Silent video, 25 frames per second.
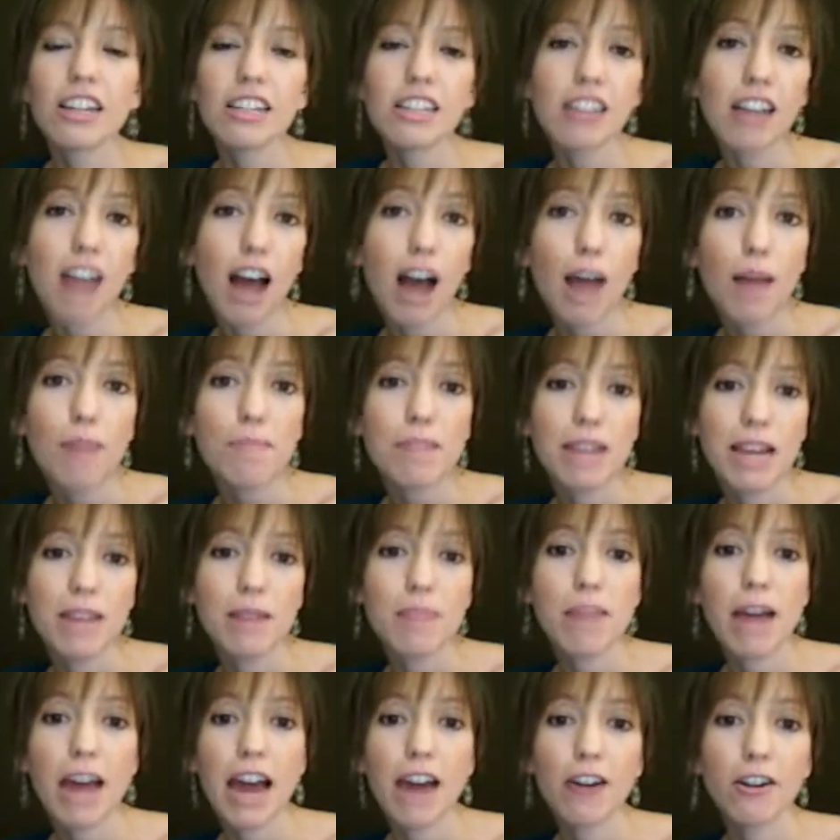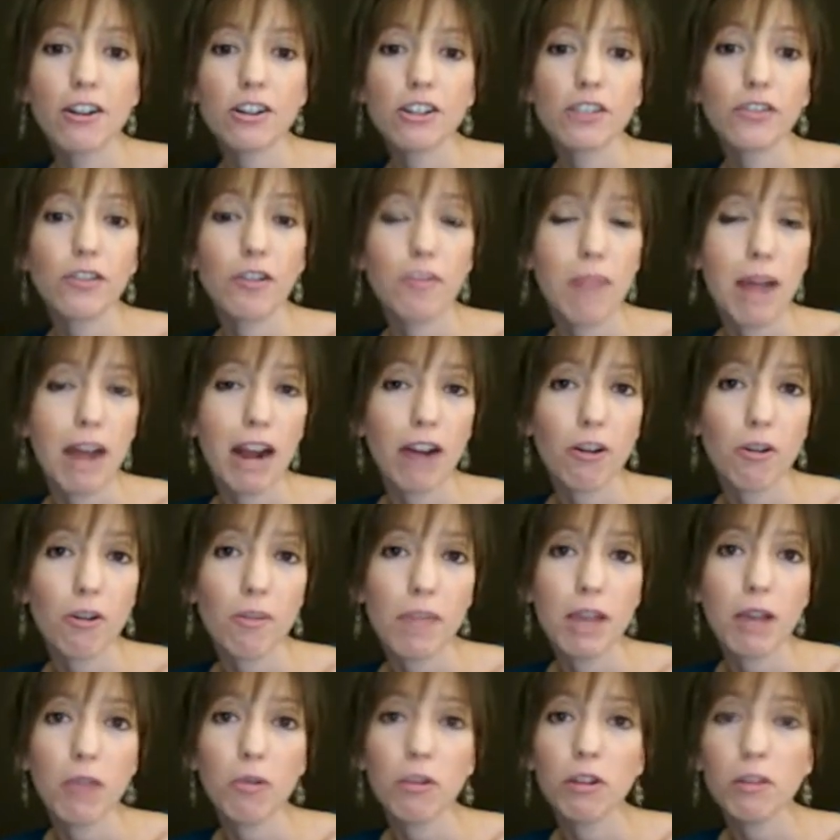Top 10 patterns for
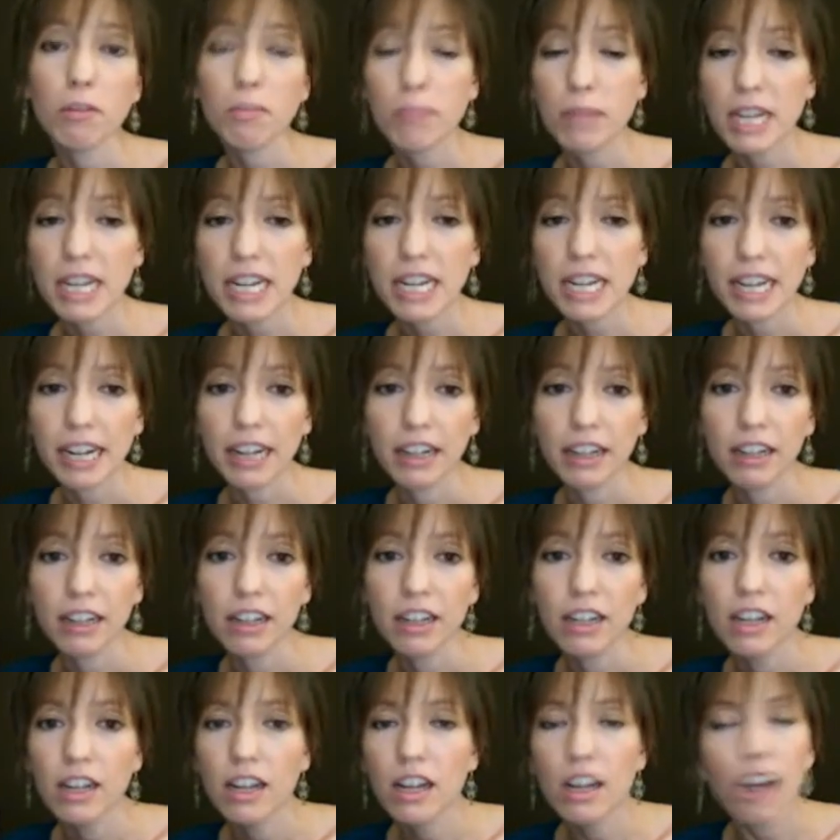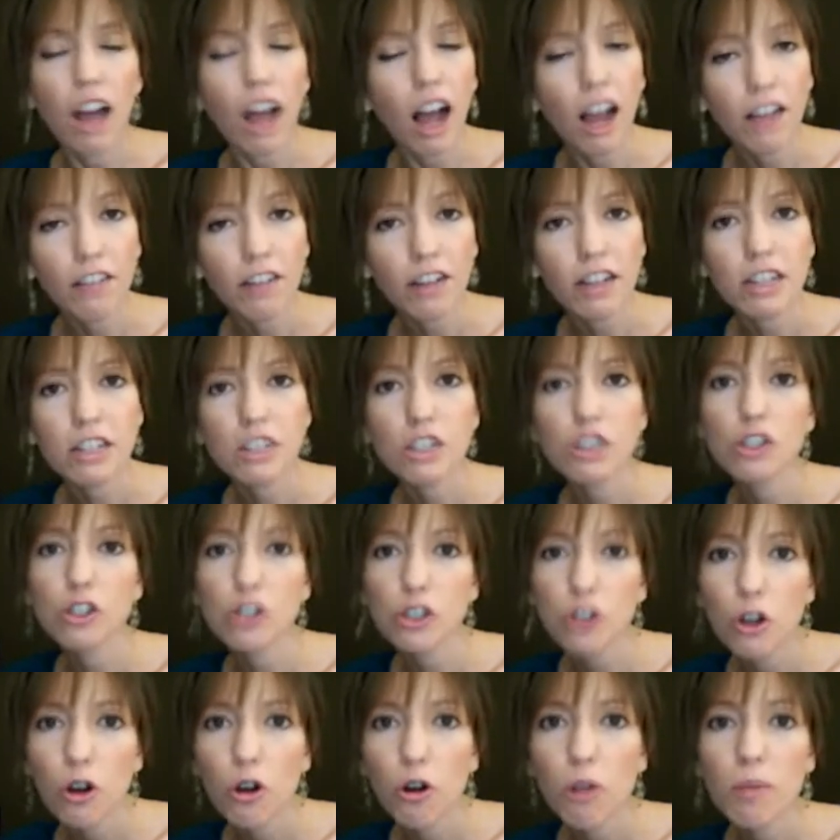macrame with beading. I've gotten
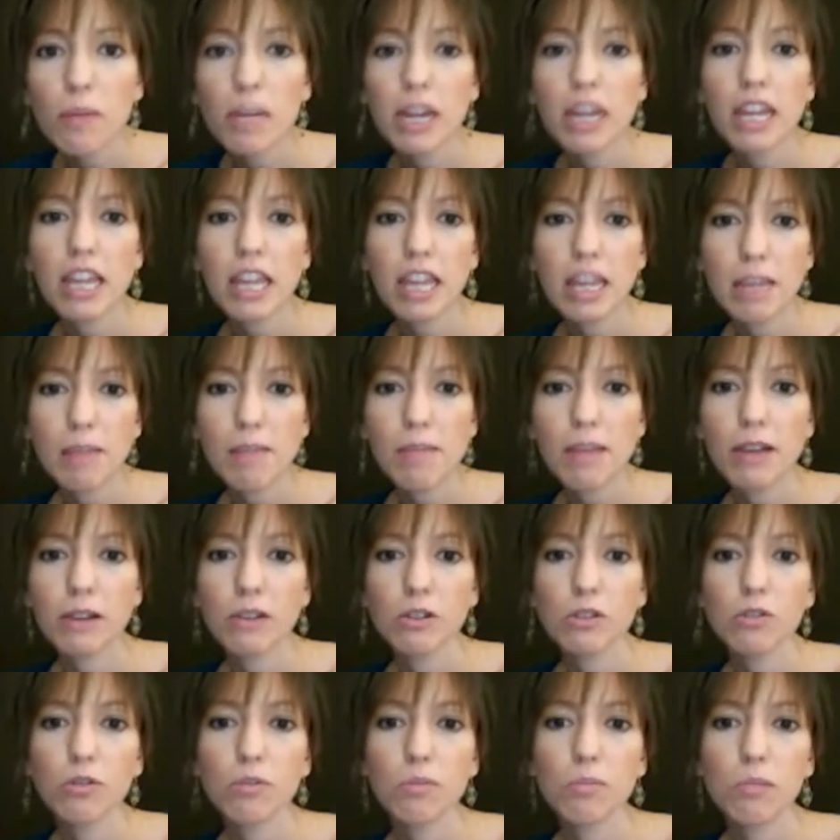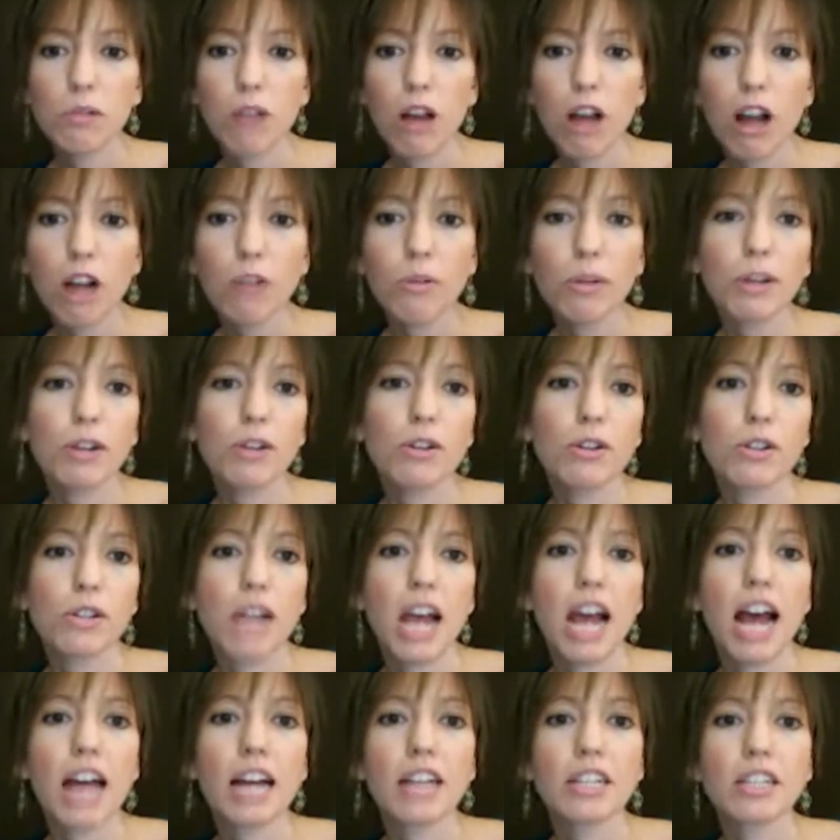so many emails from blog readers
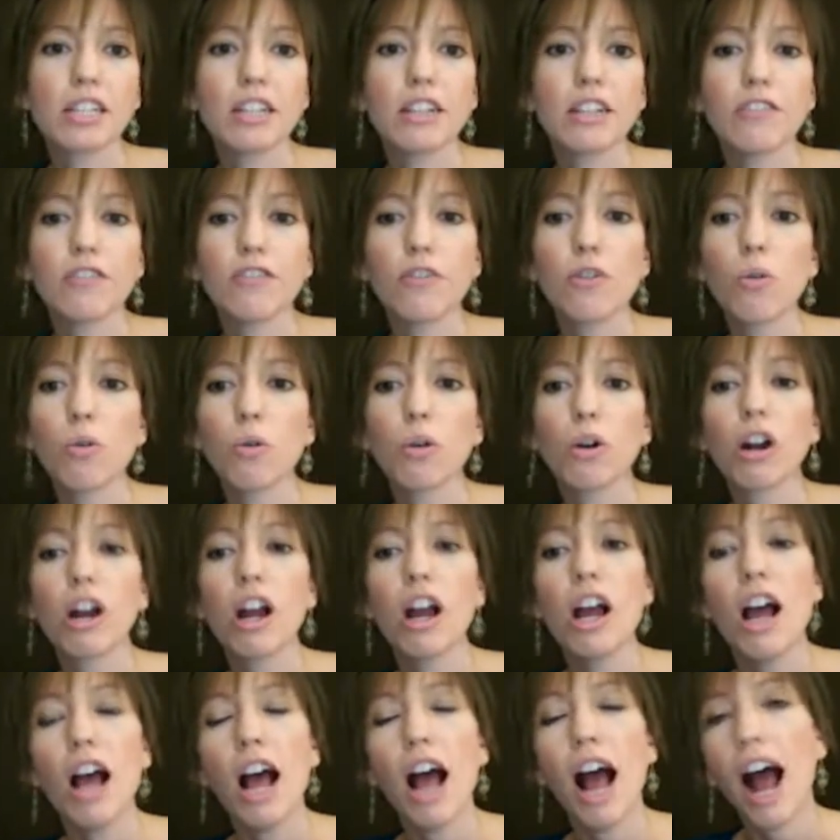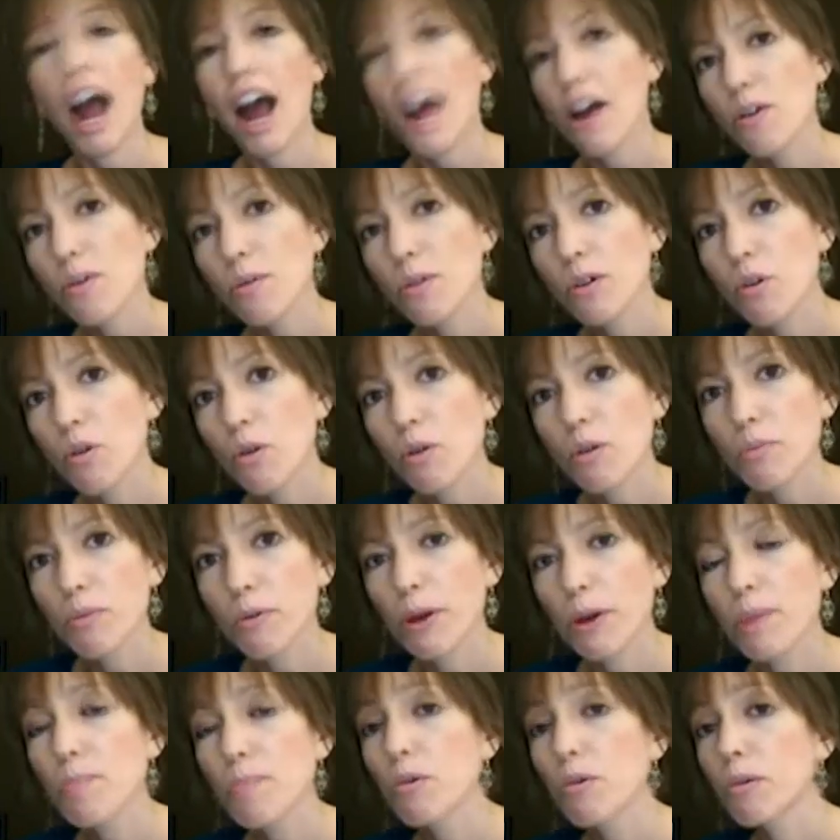asking for how to
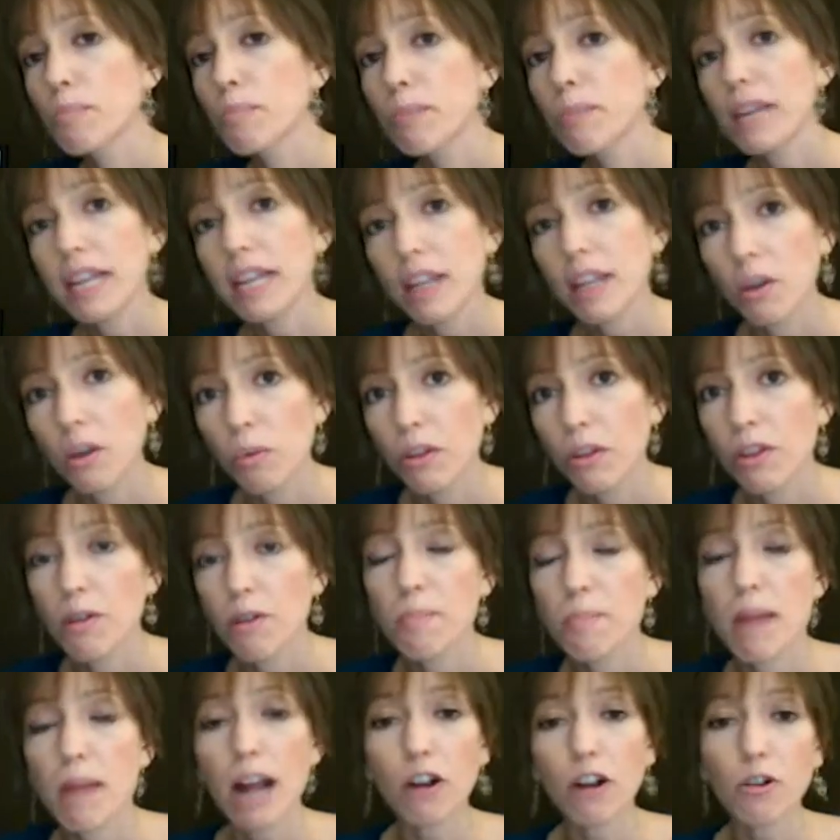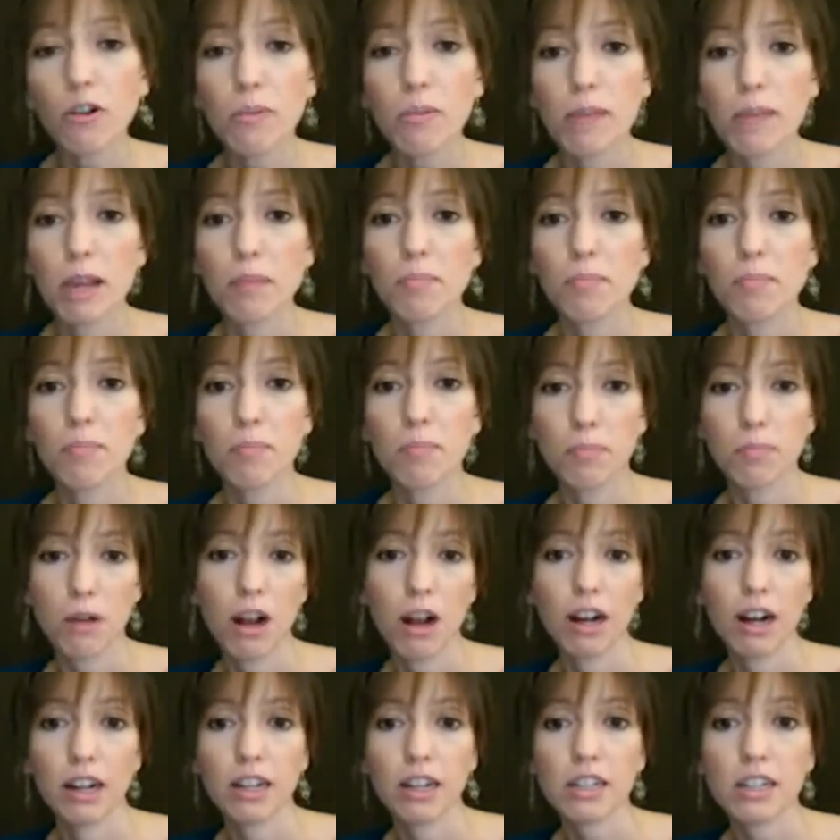incorporate more beading with their macrame
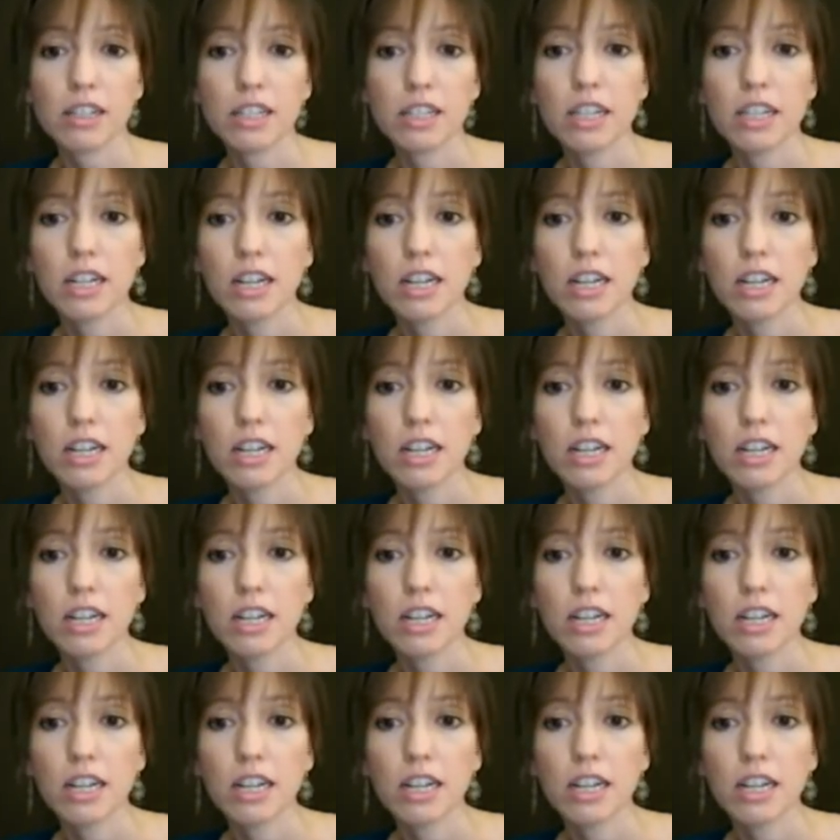products,